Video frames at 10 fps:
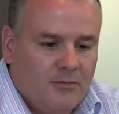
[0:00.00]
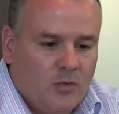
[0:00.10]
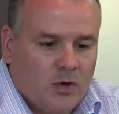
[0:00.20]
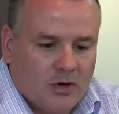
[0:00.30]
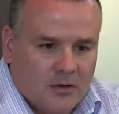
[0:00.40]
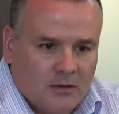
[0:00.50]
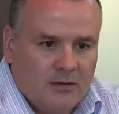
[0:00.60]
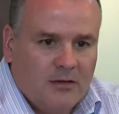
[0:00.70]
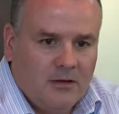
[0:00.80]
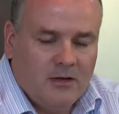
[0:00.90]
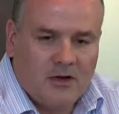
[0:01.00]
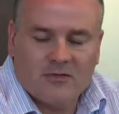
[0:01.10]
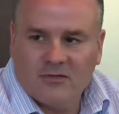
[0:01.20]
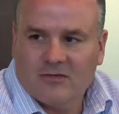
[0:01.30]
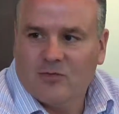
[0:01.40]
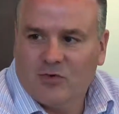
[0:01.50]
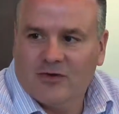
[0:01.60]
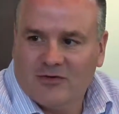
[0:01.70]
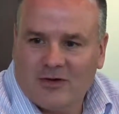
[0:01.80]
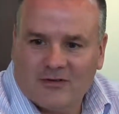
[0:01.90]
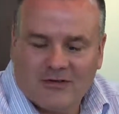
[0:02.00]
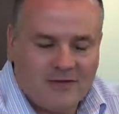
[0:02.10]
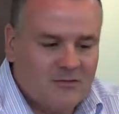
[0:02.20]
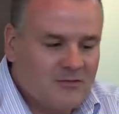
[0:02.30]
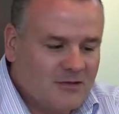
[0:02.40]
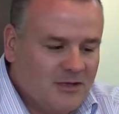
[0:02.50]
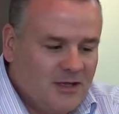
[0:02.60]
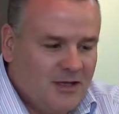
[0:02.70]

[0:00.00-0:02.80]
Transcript: where cost is important to us, obviously,